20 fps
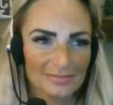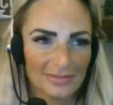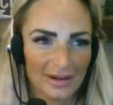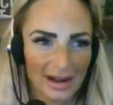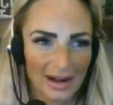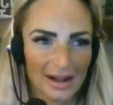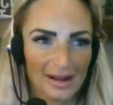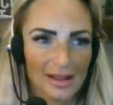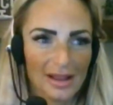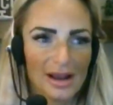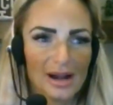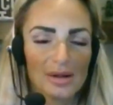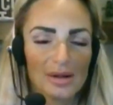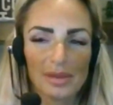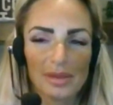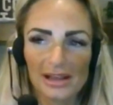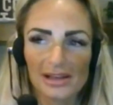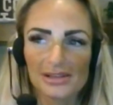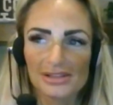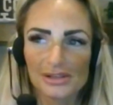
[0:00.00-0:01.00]
right?
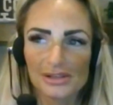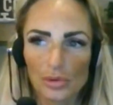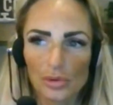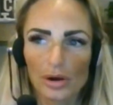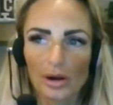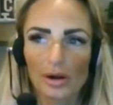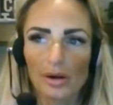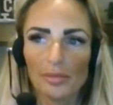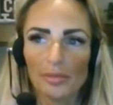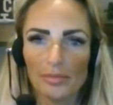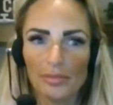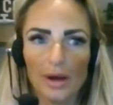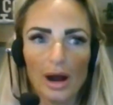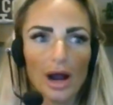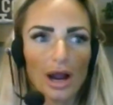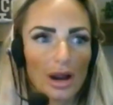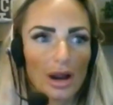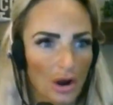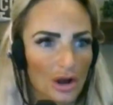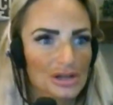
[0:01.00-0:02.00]
Because you're
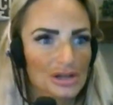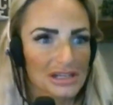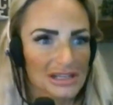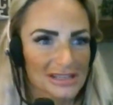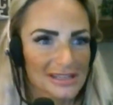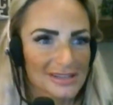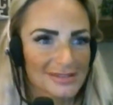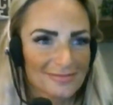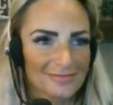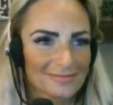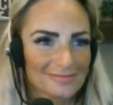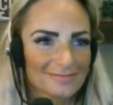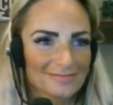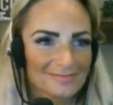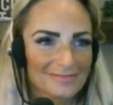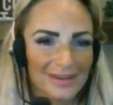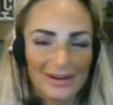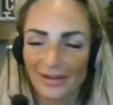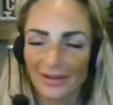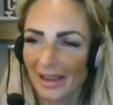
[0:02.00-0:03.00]
conscious,
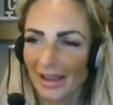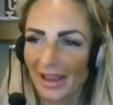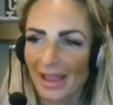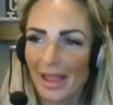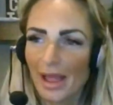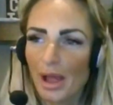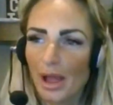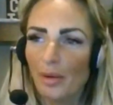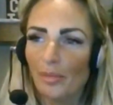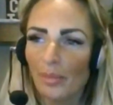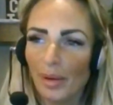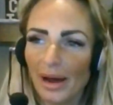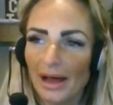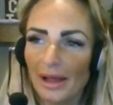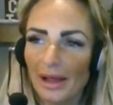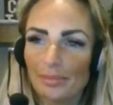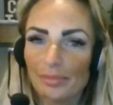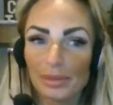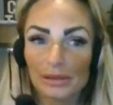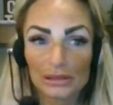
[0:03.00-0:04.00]
okay?
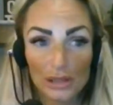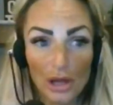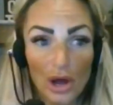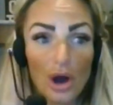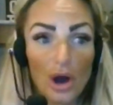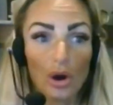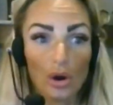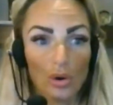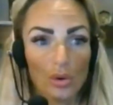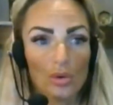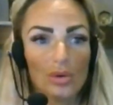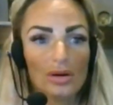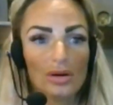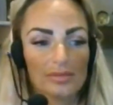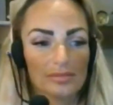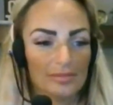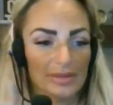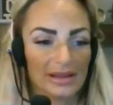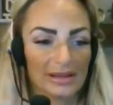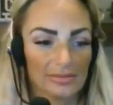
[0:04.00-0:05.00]
But below,
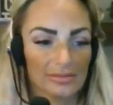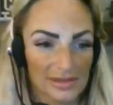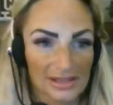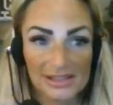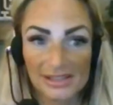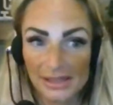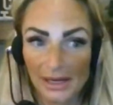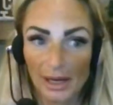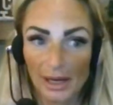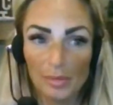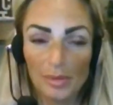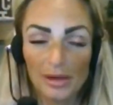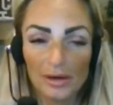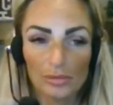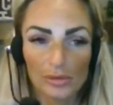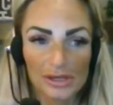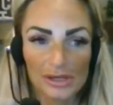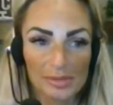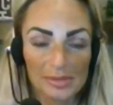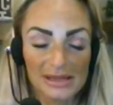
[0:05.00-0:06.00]
big sub,
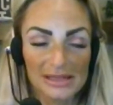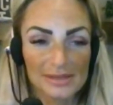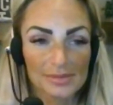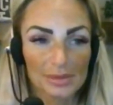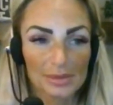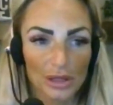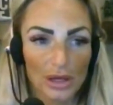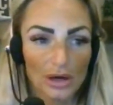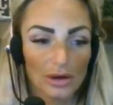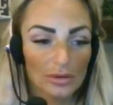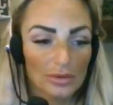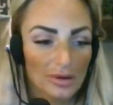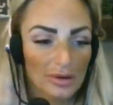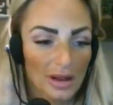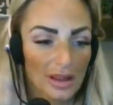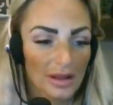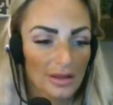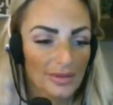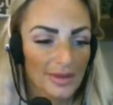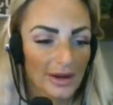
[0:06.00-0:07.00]
which means below,
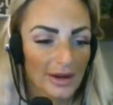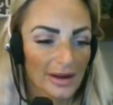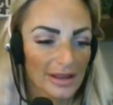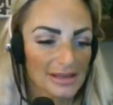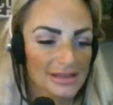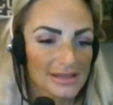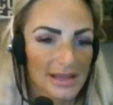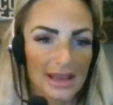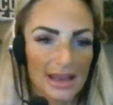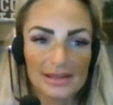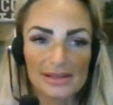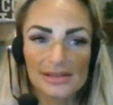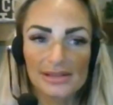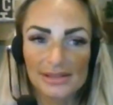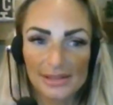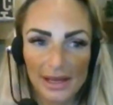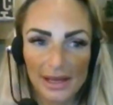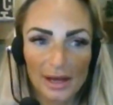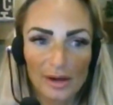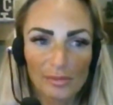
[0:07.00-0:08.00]
there is a
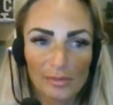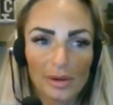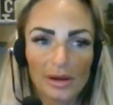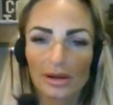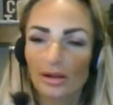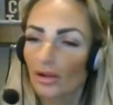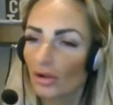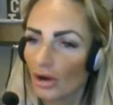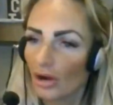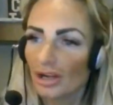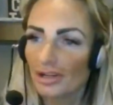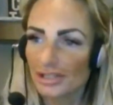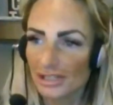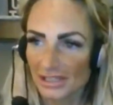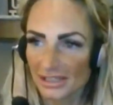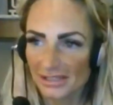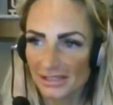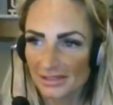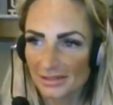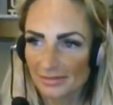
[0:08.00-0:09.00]

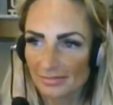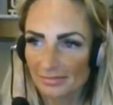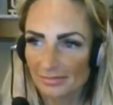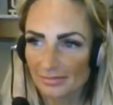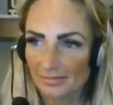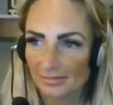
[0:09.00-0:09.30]
subconscious,